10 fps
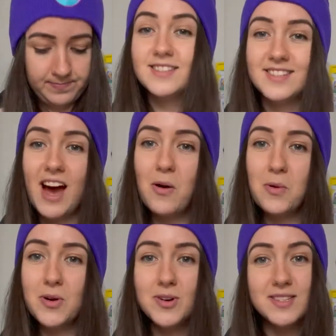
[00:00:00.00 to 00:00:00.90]
Star
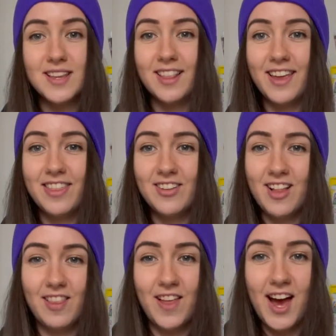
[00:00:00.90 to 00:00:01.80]
Wars Lethal
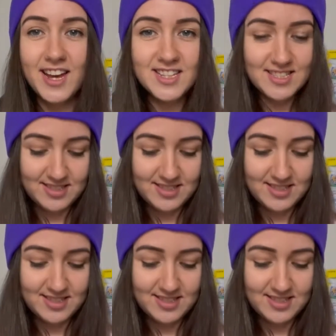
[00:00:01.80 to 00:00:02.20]
Alliance,